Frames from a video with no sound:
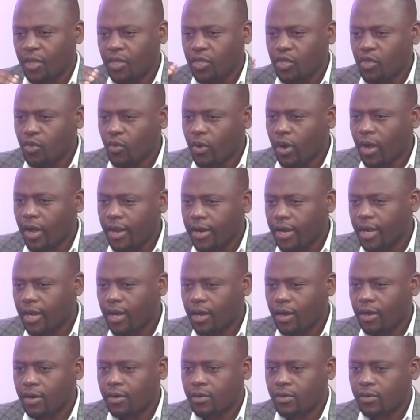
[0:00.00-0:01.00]
You are
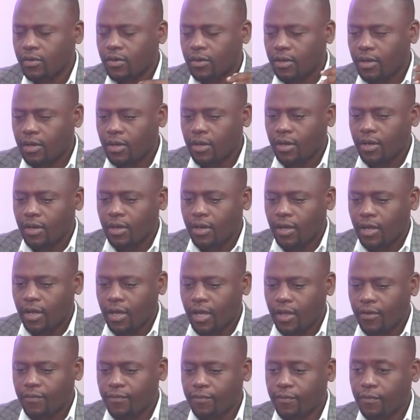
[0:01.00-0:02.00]
now
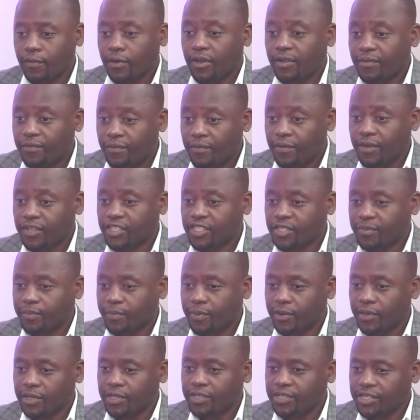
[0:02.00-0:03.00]
a fully-fledged
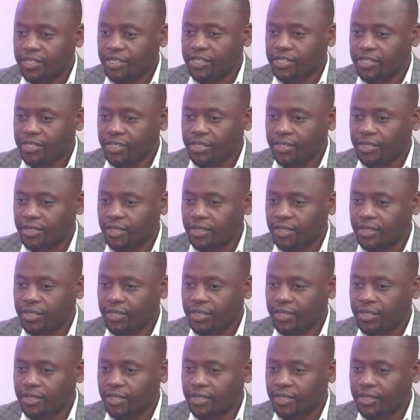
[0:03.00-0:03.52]
politician.